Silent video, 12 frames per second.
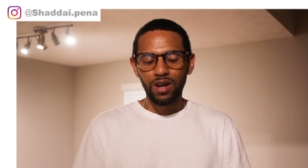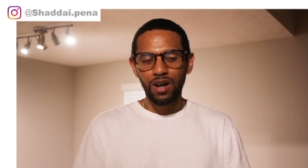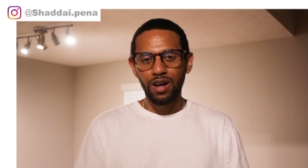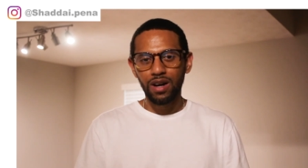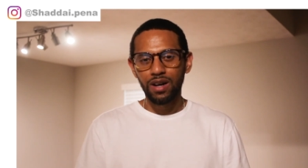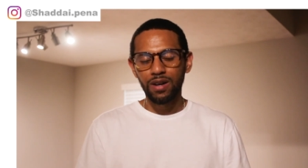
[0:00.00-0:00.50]

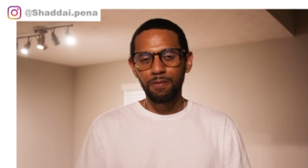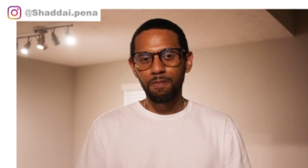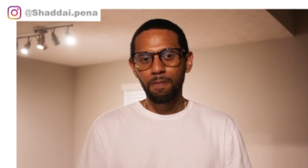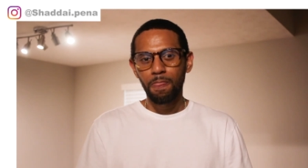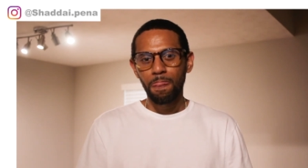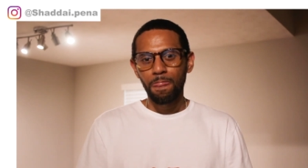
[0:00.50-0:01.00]
uh,
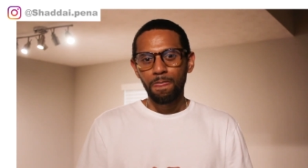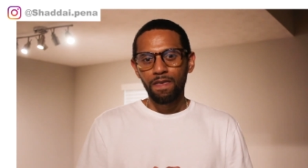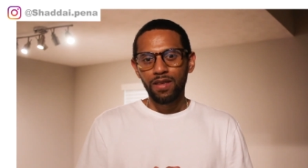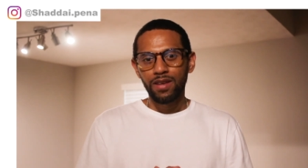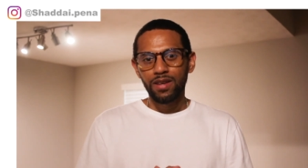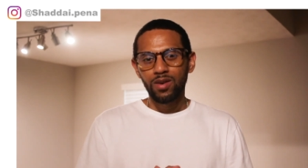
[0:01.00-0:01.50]

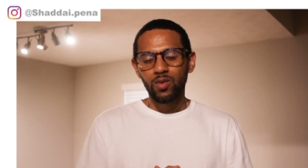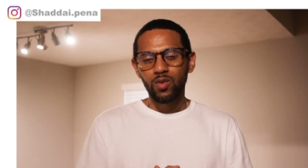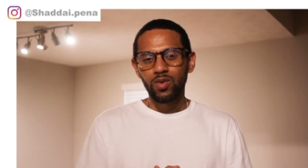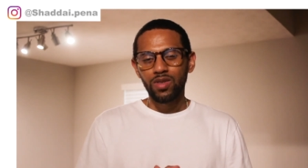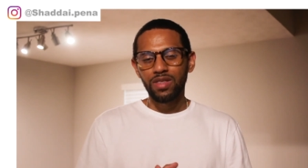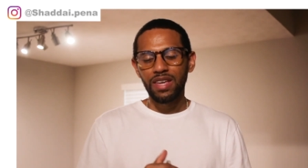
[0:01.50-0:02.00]

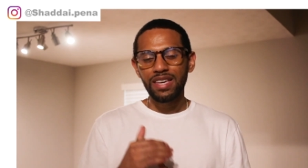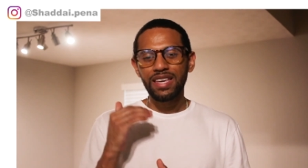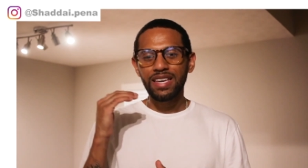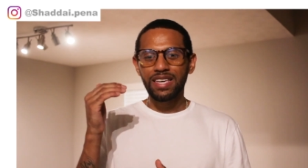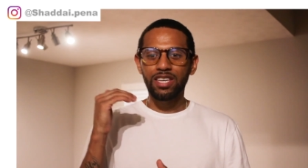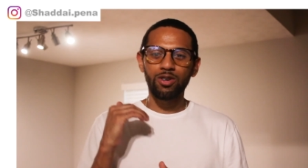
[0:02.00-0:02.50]
they
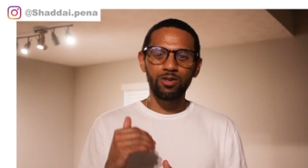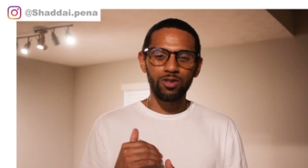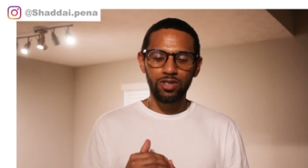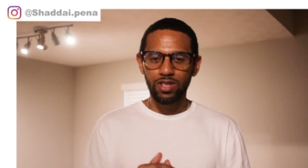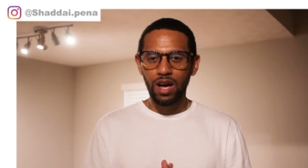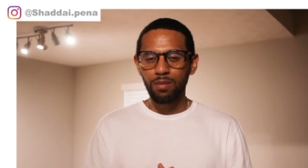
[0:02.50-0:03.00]
can kill your
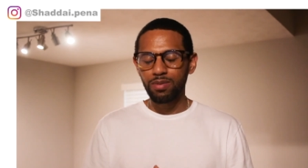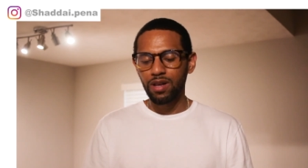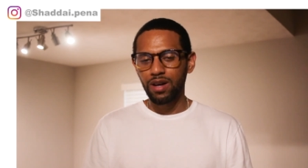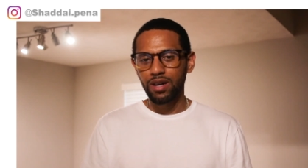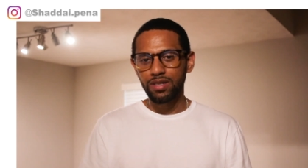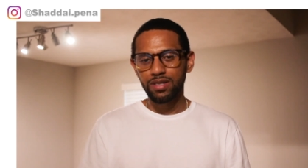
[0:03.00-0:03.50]
stop
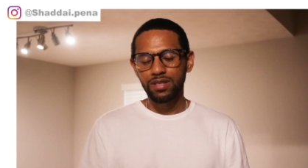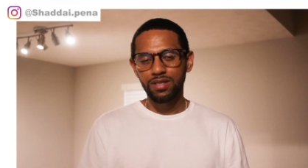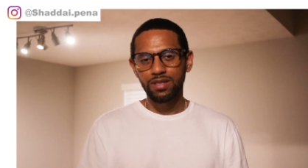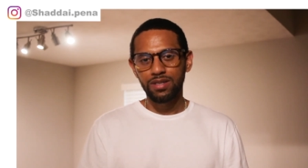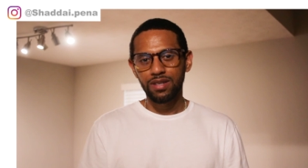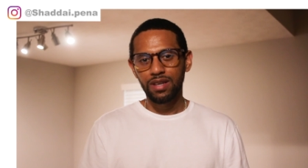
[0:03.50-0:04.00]

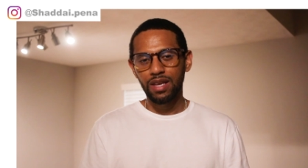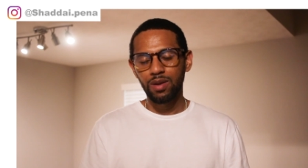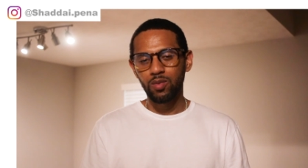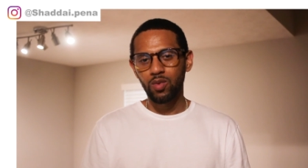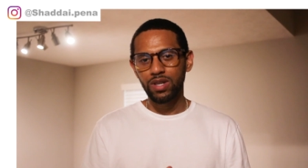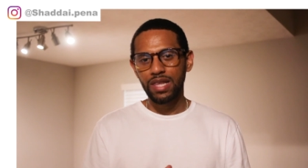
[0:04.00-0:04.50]
loss.
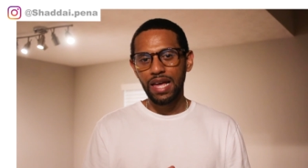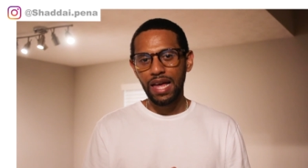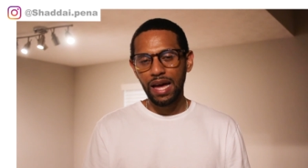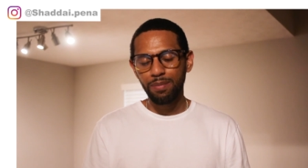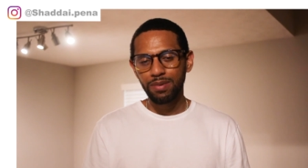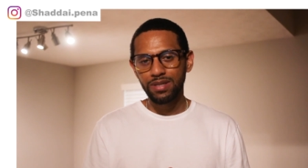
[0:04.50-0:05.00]
And what that
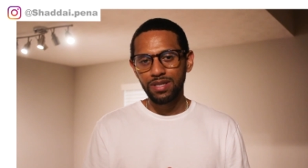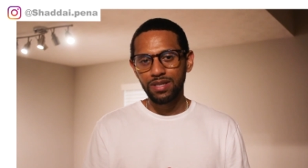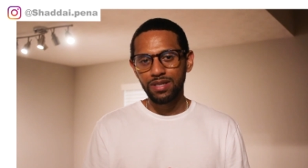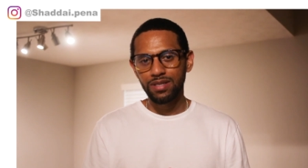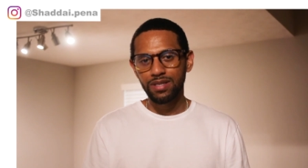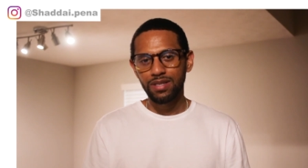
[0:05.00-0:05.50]
happens
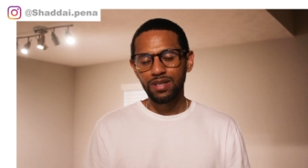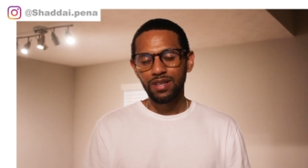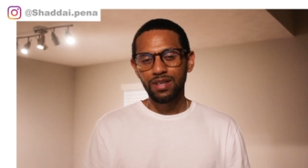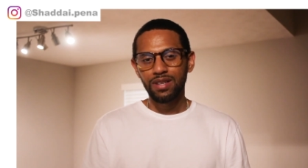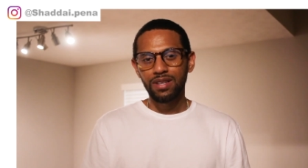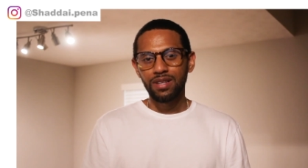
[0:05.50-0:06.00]
is
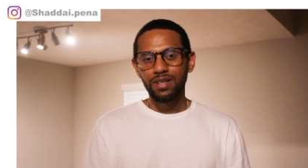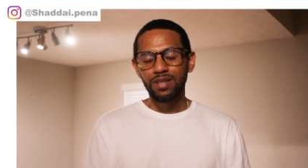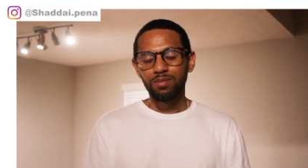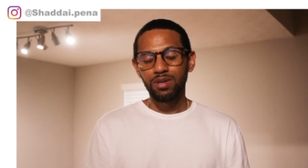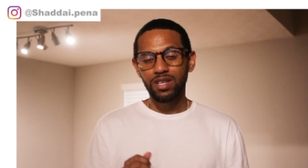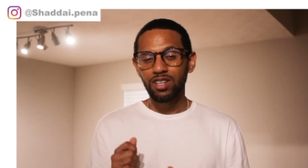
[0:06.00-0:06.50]

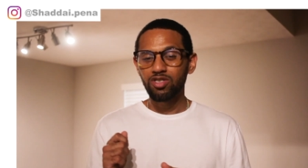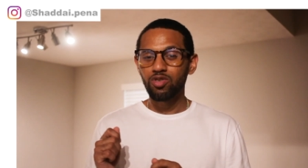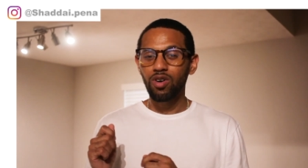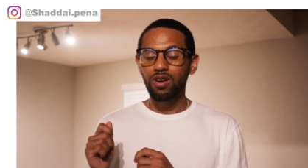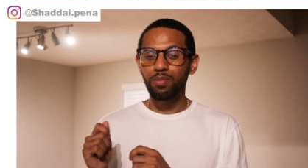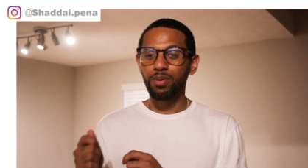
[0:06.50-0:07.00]
because you
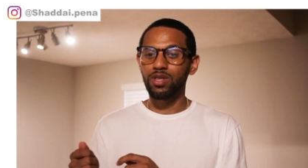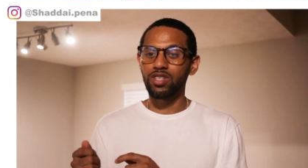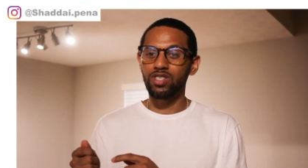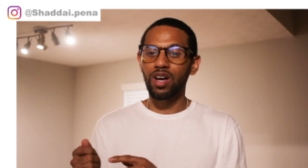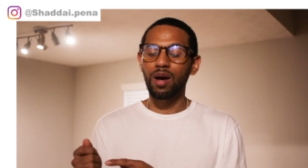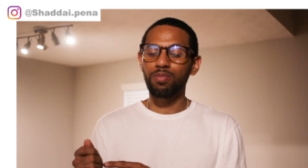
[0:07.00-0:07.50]
already put the
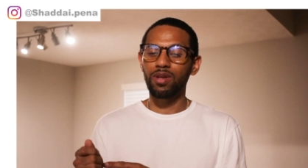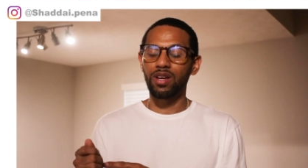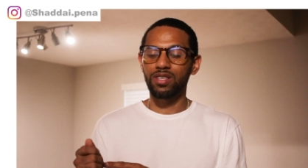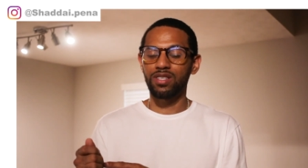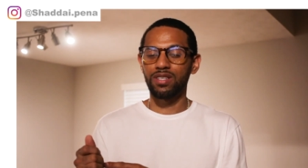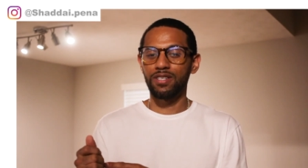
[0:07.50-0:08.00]
stop
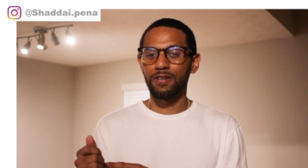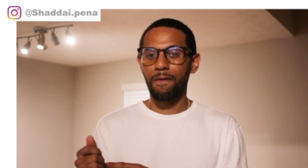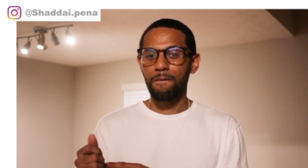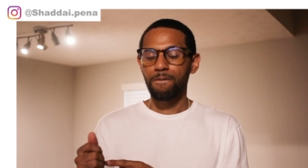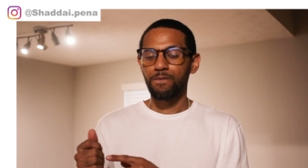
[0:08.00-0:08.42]
loss in,